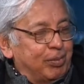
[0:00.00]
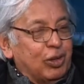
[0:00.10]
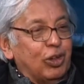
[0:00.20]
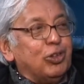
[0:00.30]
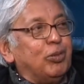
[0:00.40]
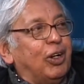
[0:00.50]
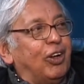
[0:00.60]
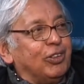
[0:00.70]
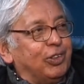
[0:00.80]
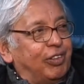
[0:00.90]
because you
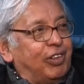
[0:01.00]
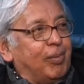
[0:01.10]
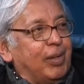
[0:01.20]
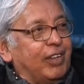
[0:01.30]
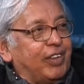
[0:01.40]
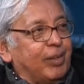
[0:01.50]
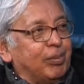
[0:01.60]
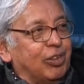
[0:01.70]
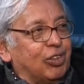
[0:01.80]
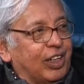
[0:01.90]
belong to a family of
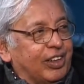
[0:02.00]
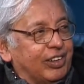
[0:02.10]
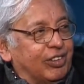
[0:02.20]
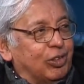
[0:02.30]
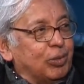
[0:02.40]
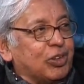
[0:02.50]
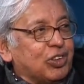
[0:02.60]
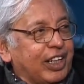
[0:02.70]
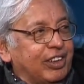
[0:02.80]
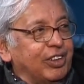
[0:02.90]
administrators, you must
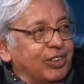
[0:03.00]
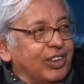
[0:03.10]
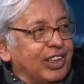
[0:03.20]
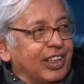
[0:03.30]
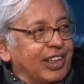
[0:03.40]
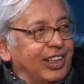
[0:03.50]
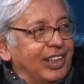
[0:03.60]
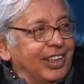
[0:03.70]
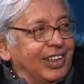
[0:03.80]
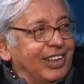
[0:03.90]
get into the
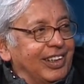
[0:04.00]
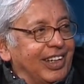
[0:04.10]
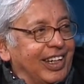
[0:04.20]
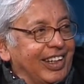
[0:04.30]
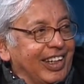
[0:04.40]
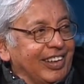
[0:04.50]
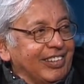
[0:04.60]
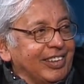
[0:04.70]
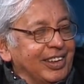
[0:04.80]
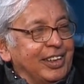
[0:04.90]

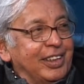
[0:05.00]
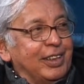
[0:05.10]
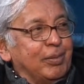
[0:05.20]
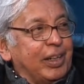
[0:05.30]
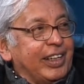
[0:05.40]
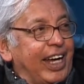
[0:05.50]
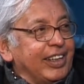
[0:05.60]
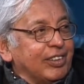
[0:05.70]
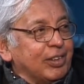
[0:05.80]
IAS but die as a